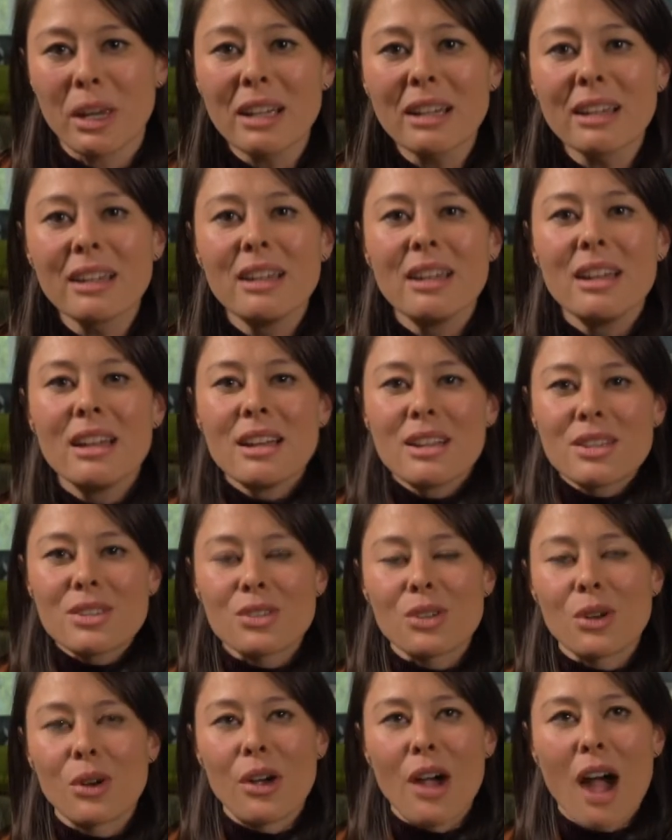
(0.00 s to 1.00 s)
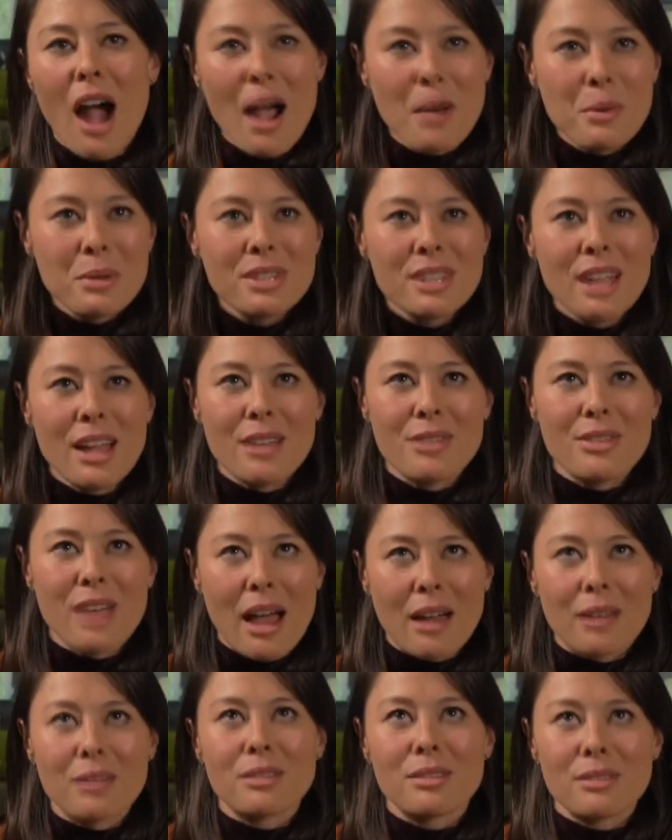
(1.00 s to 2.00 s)
doing. So I would say
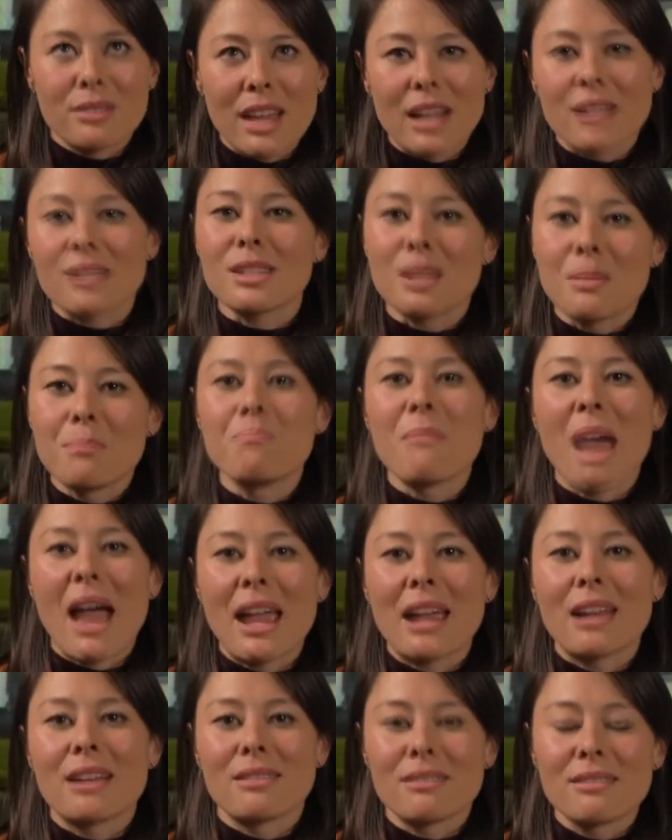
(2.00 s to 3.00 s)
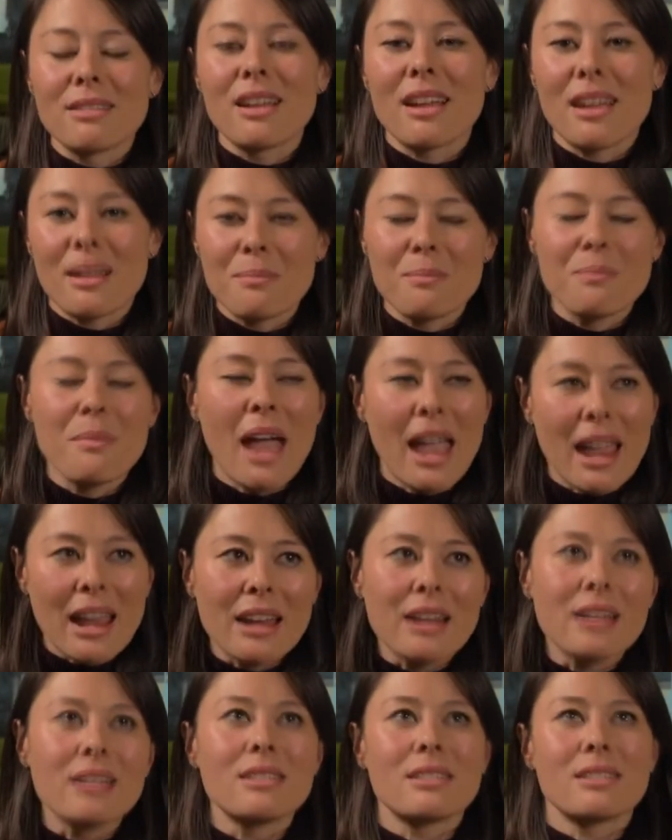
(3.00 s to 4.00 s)
that that's the
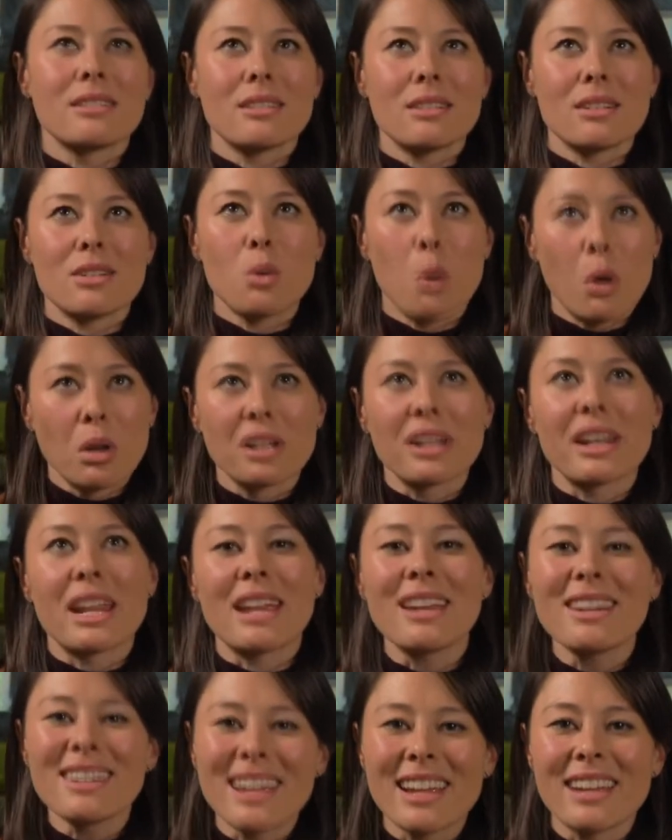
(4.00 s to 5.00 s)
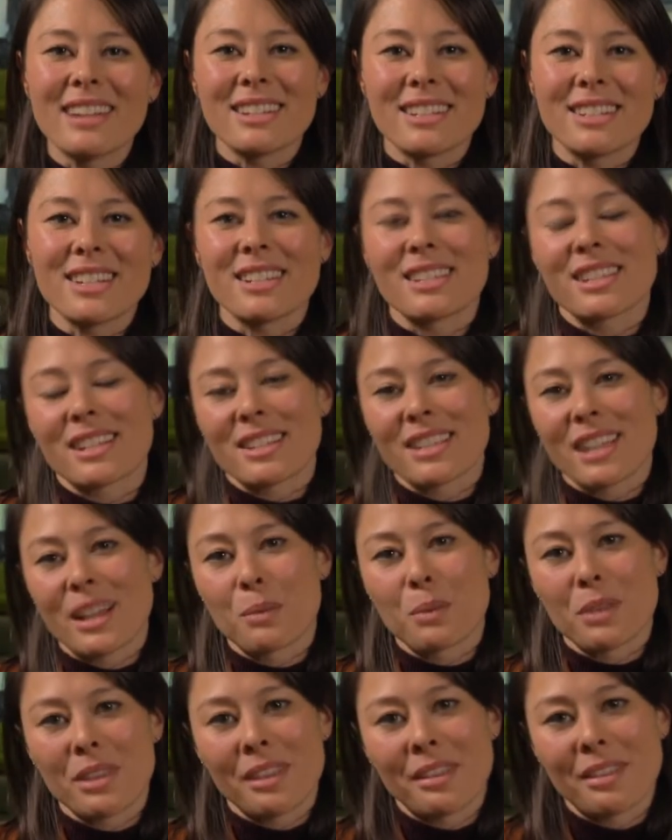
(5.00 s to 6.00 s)
main quality needed to
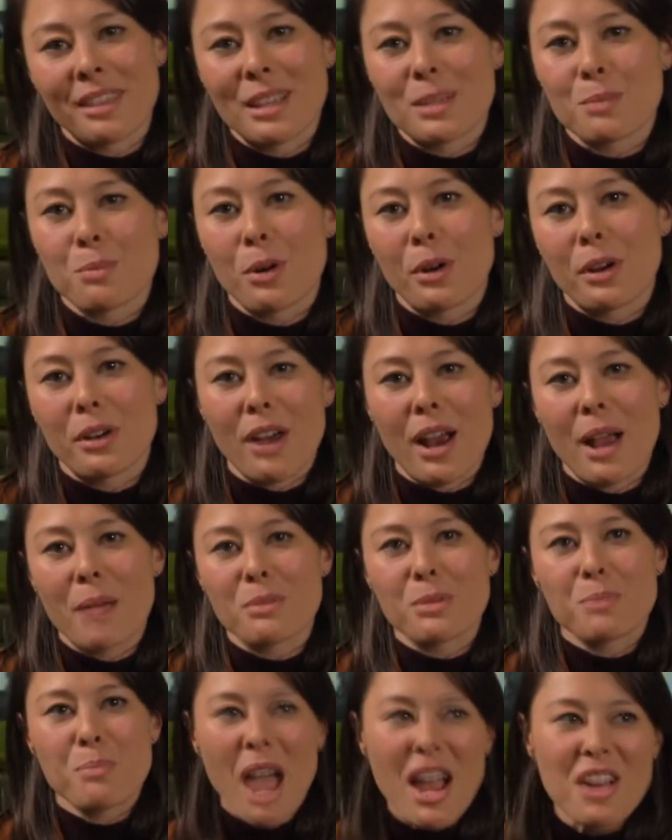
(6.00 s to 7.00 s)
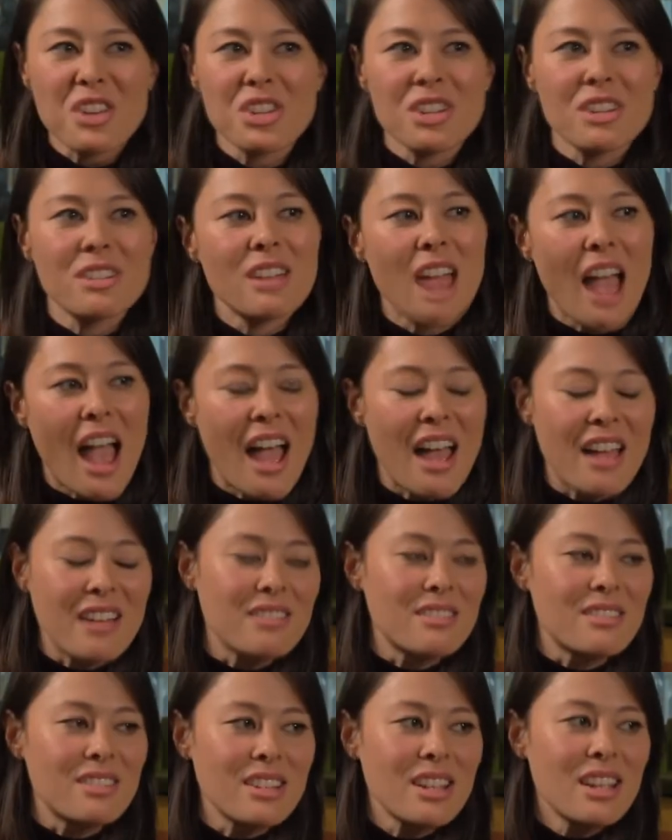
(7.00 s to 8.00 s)
succeed within these programs: passion
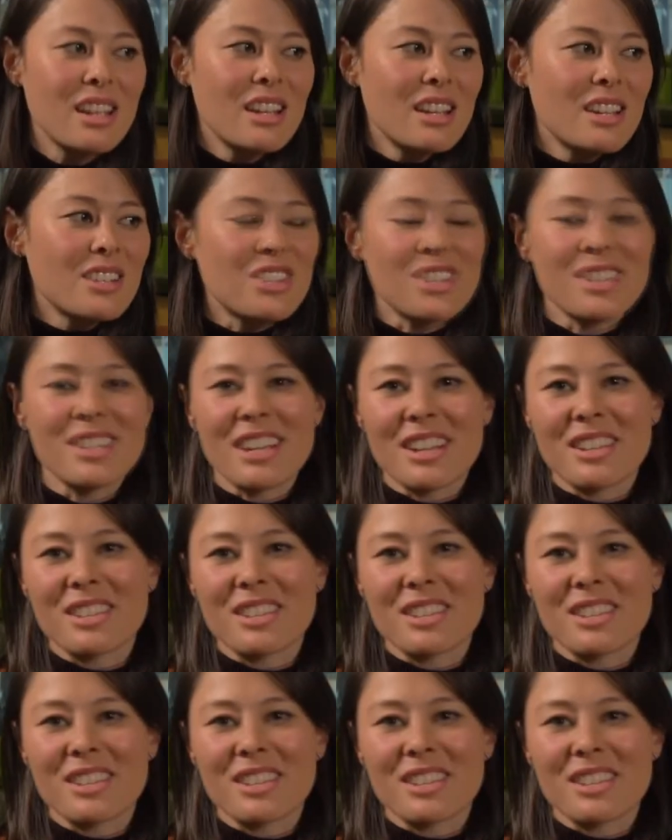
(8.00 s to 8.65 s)
and just